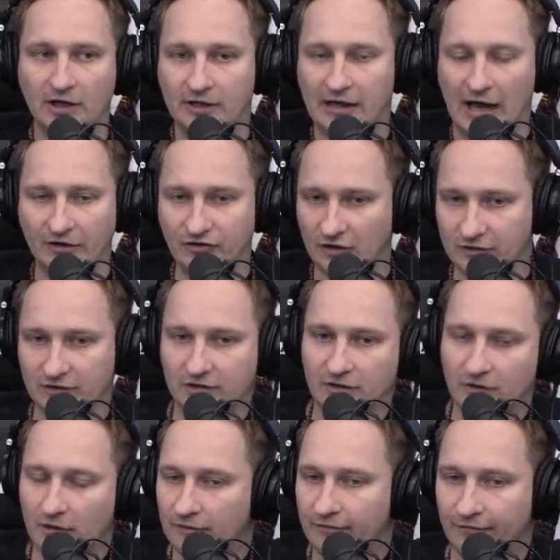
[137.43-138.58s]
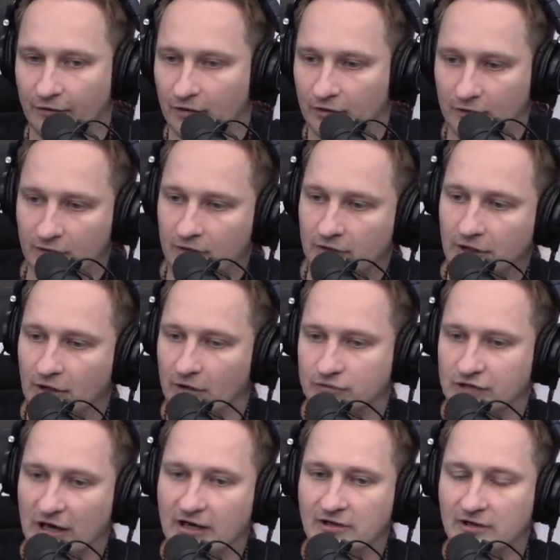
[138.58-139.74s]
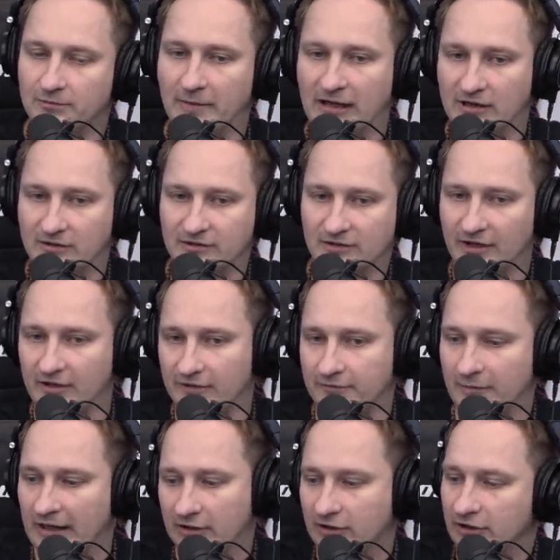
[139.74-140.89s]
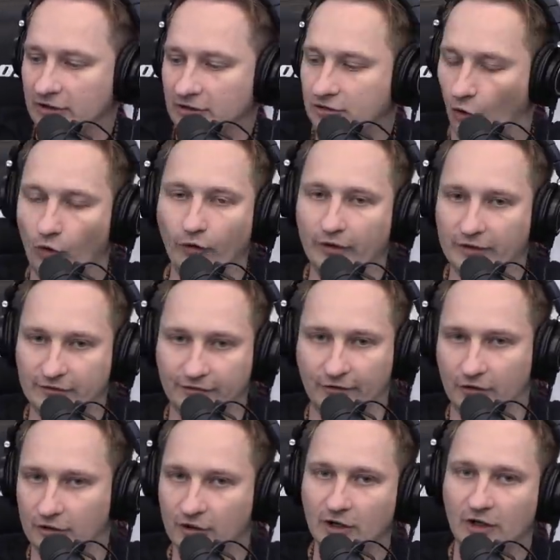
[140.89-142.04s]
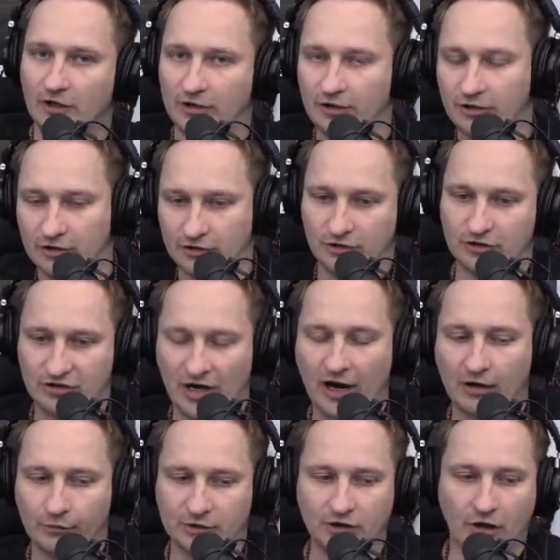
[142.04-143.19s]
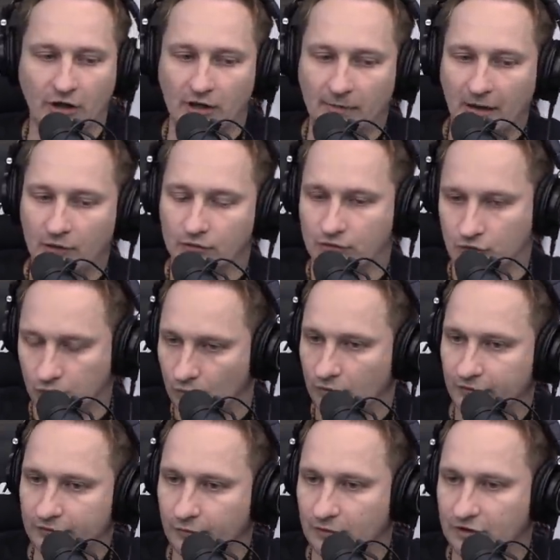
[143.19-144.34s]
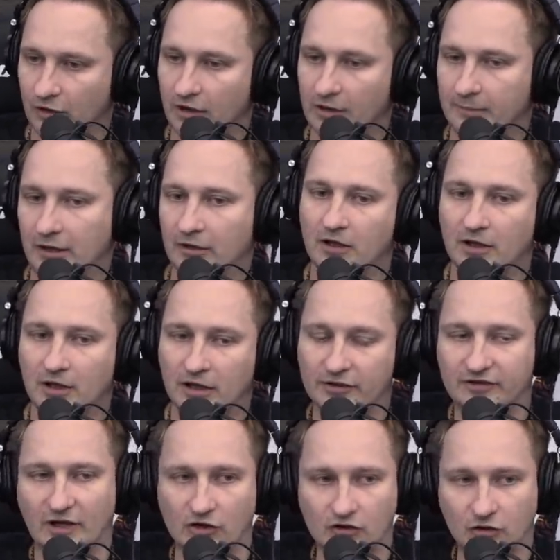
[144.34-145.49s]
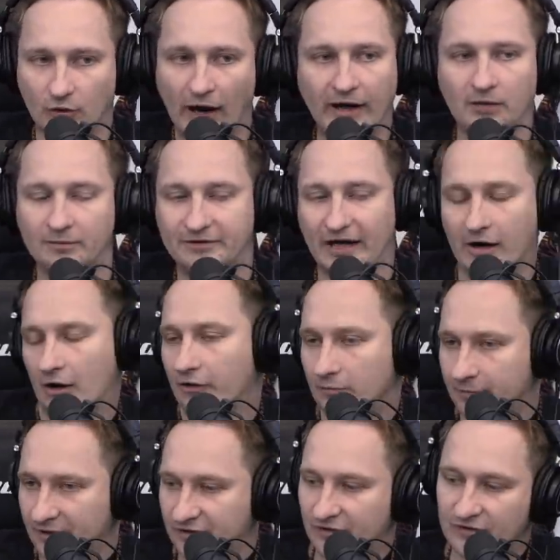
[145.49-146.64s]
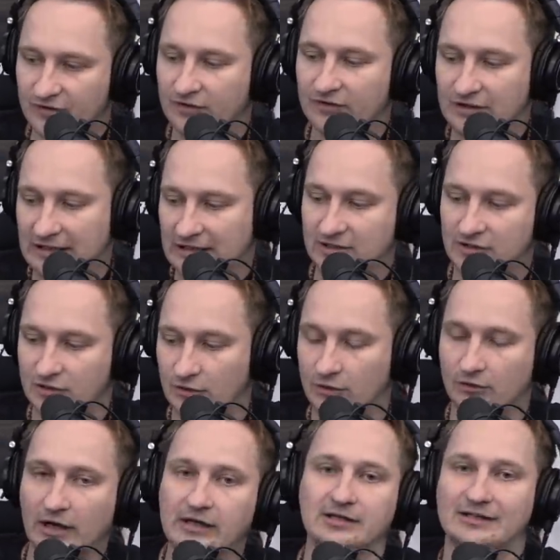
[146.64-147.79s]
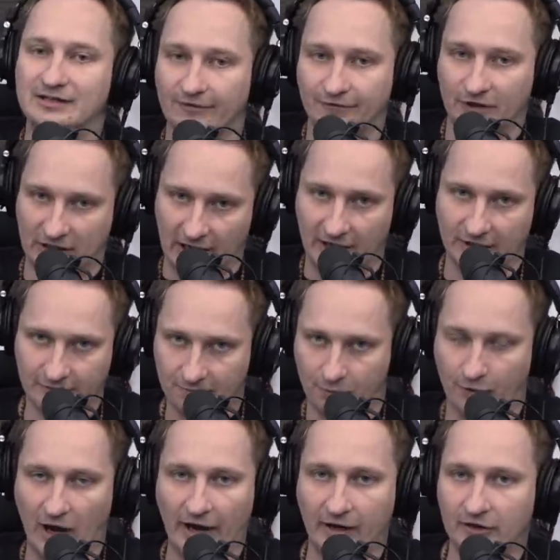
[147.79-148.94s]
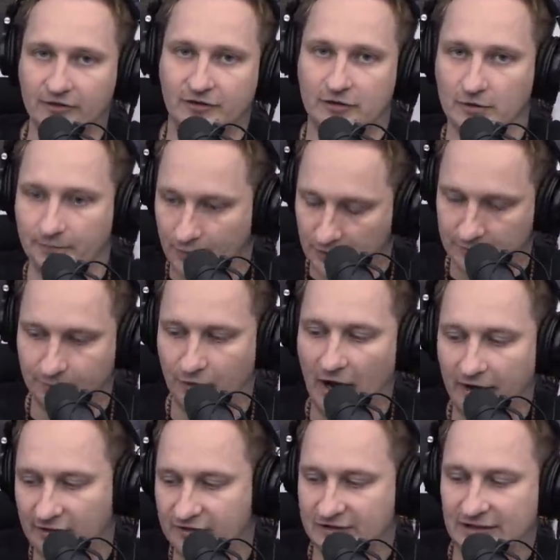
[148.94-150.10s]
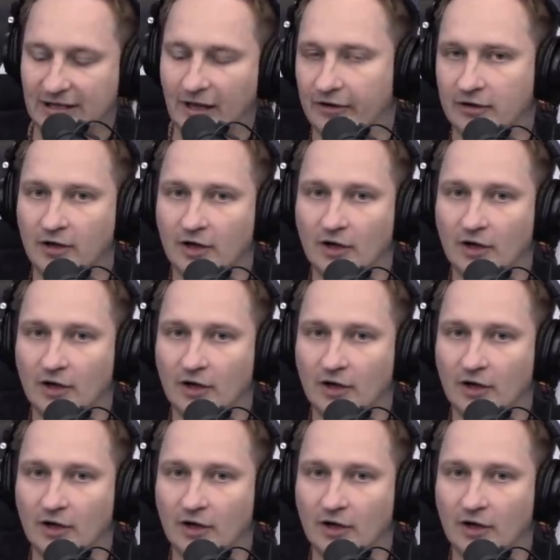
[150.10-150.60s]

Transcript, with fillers: not just for, you know, Chinese-made, slave-made good toys for your child. We're talking about tools. We're talking about essential items that other businesses need to create different kind of products, to put products together.